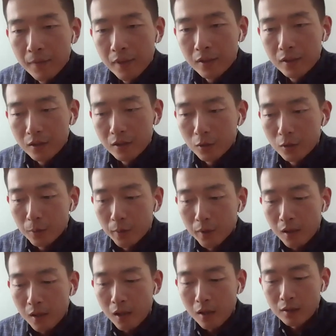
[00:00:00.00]
So
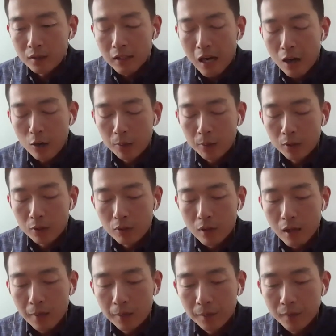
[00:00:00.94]
because our
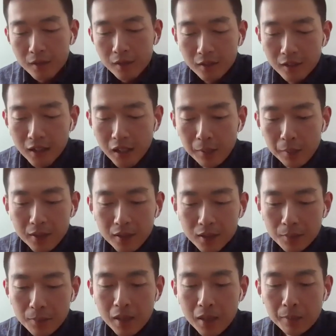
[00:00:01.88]
program, the name is
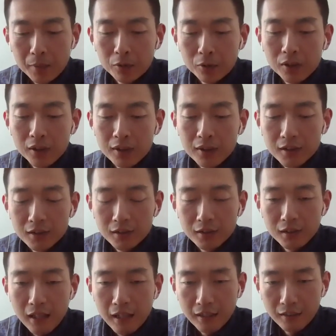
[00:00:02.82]
Smart Buildings
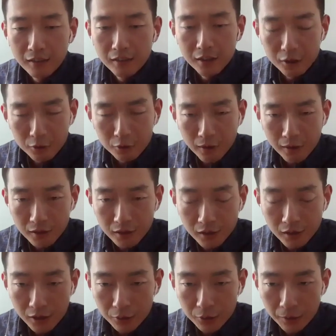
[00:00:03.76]
and the Digital
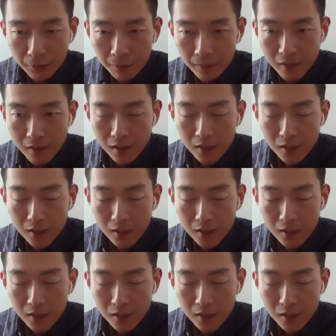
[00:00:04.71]
Engineering.